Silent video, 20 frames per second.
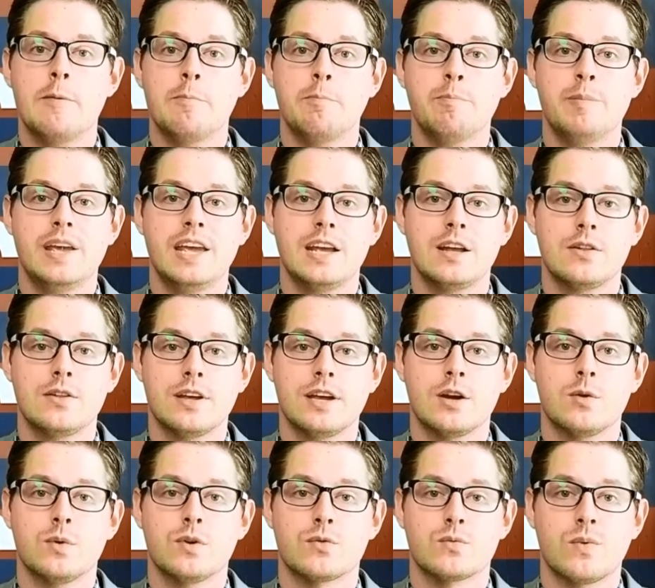
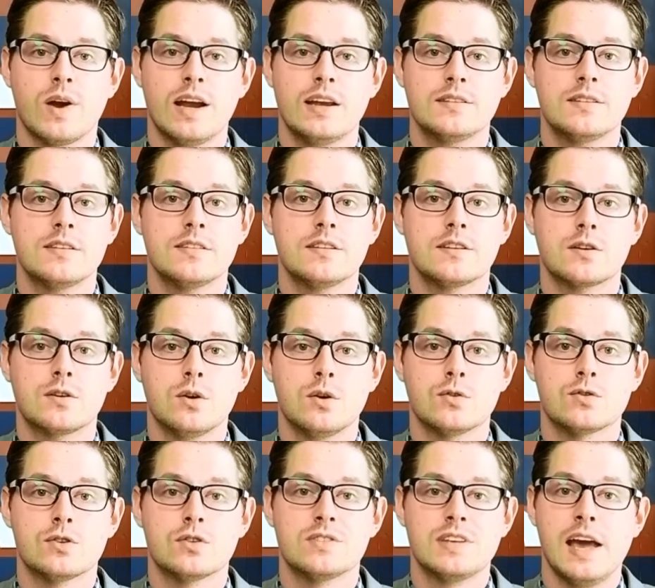mingling with races and
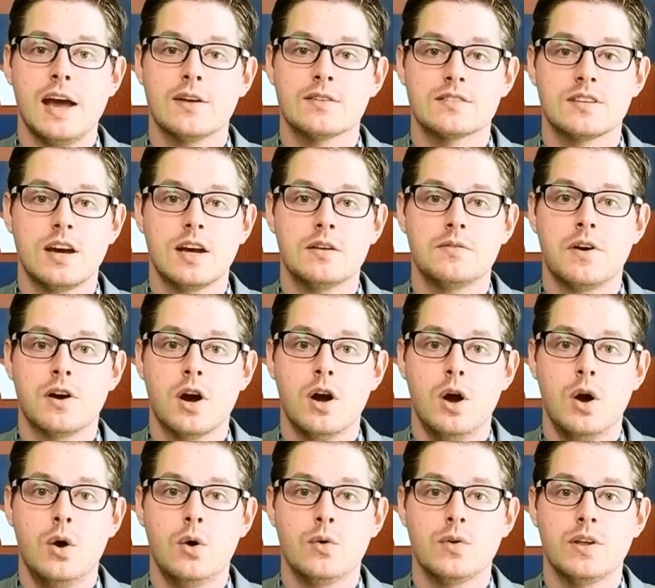cultures outside of our
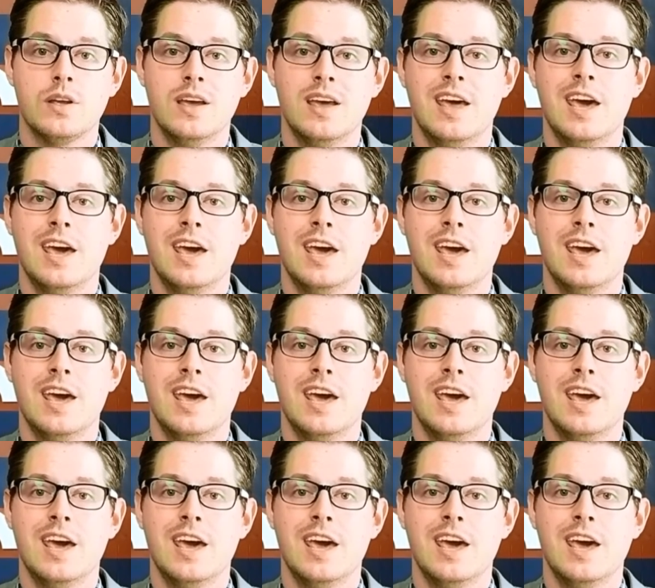own,